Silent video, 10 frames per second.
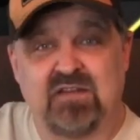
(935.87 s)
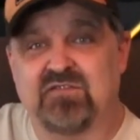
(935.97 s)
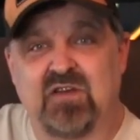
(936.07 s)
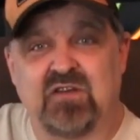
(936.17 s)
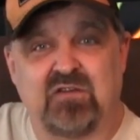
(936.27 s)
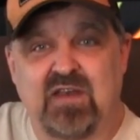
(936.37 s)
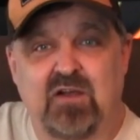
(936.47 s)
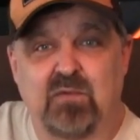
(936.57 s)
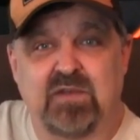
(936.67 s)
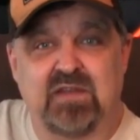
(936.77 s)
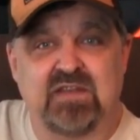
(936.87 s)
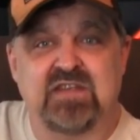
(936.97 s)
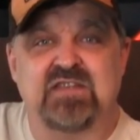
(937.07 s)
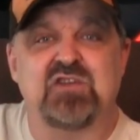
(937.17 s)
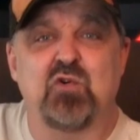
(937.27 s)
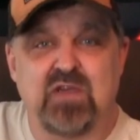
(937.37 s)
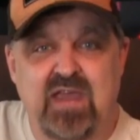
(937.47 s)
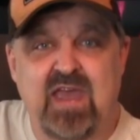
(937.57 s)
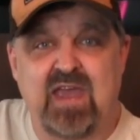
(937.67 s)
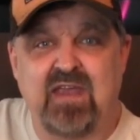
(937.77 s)
is not a great helmet. It's
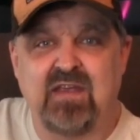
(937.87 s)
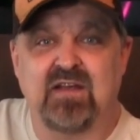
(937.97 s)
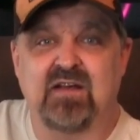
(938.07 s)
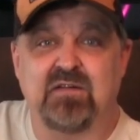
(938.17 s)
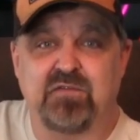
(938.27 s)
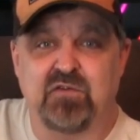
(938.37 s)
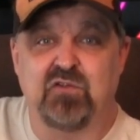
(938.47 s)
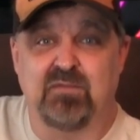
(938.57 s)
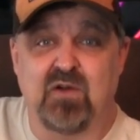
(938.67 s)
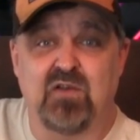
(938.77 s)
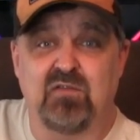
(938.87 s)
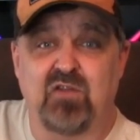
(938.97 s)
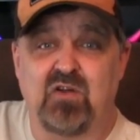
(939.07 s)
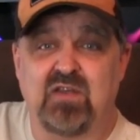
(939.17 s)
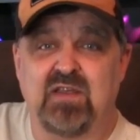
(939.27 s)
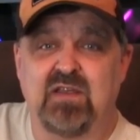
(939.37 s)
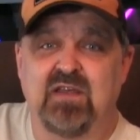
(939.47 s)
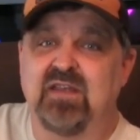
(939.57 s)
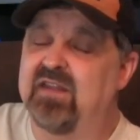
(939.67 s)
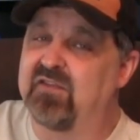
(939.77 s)
okay for doing moto vlogging.
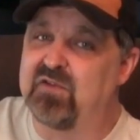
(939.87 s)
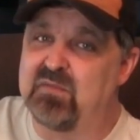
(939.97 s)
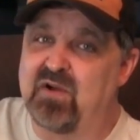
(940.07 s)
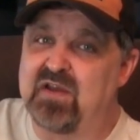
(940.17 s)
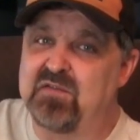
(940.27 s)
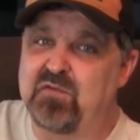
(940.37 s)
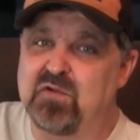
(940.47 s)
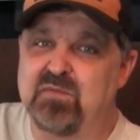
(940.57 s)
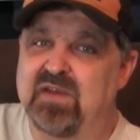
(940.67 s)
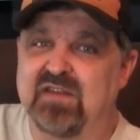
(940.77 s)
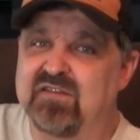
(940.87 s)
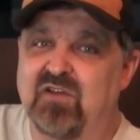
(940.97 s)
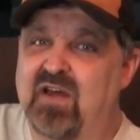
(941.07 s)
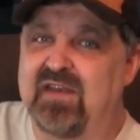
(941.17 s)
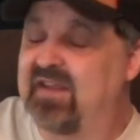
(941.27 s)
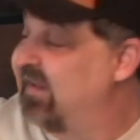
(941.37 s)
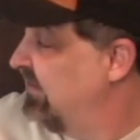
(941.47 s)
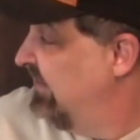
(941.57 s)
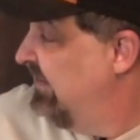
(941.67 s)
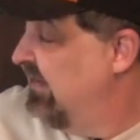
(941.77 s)
That's what I bought it for, but it's not
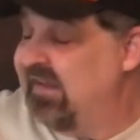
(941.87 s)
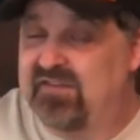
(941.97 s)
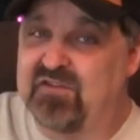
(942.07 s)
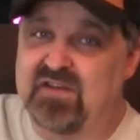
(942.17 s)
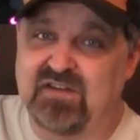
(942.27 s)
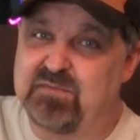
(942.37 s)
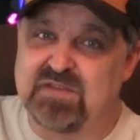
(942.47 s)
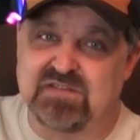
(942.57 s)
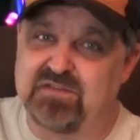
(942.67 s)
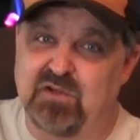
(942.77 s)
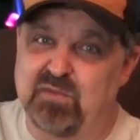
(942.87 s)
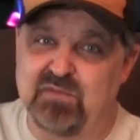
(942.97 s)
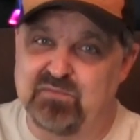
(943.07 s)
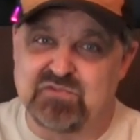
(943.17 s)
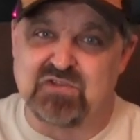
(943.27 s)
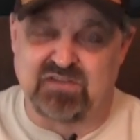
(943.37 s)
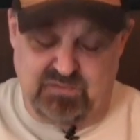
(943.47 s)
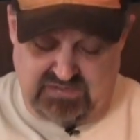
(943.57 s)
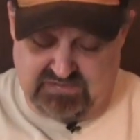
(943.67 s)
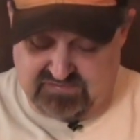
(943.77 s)
an expensive helmet,
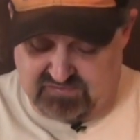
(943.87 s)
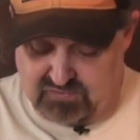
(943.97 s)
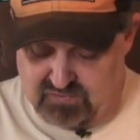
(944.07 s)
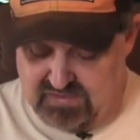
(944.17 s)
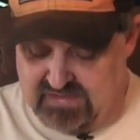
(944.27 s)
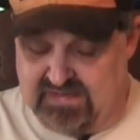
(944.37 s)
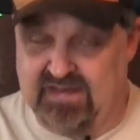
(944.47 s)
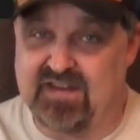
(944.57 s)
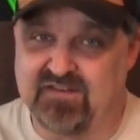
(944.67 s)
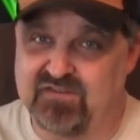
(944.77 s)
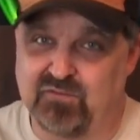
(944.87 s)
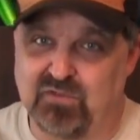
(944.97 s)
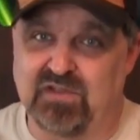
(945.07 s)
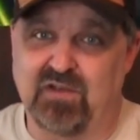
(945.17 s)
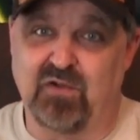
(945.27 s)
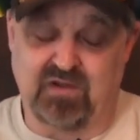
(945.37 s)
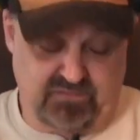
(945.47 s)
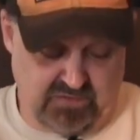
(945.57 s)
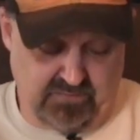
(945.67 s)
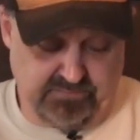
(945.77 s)
trust me. So it has really no
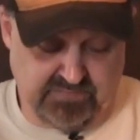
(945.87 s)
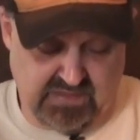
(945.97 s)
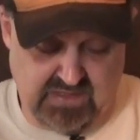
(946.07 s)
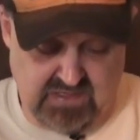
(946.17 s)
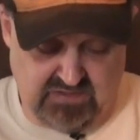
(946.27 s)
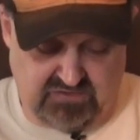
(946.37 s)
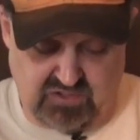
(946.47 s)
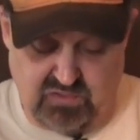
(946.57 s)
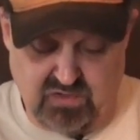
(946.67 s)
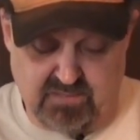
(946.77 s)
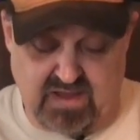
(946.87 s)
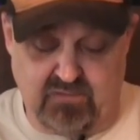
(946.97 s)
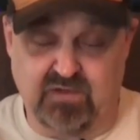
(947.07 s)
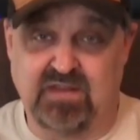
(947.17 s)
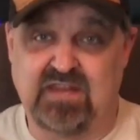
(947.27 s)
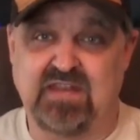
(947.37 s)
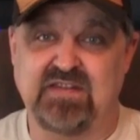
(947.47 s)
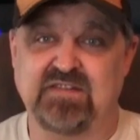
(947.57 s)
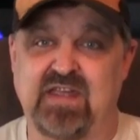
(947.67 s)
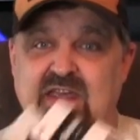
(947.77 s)
airflow. So you want to buy one of
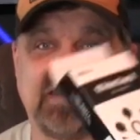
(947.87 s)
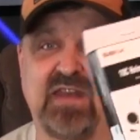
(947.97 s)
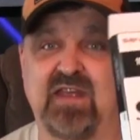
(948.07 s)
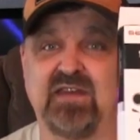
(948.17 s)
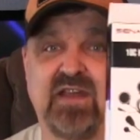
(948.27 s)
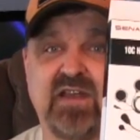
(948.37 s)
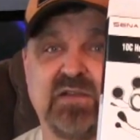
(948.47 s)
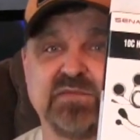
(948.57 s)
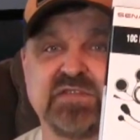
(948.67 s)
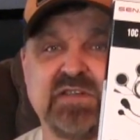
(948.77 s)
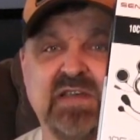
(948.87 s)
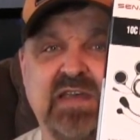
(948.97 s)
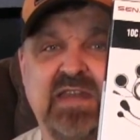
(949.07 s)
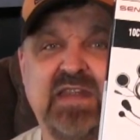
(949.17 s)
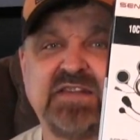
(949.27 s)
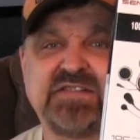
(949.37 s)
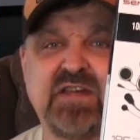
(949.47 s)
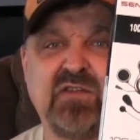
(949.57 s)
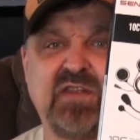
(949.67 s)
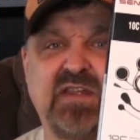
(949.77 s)
these handy dandy items, and they
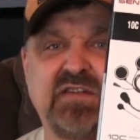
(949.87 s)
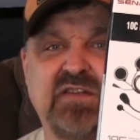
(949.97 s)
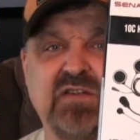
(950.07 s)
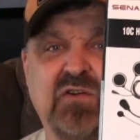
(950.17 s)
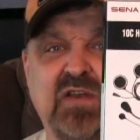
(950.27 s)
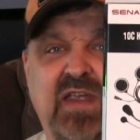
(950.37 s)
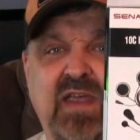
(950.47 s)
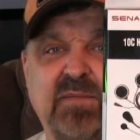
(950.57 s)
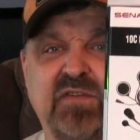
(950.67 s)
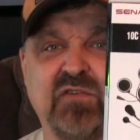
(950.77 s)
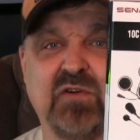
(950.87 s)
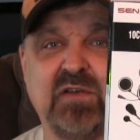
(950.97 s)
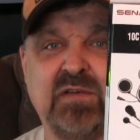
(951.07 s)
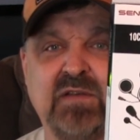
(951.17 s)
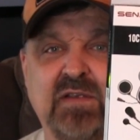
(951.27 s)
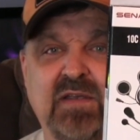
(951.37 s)
sell these on Amazon,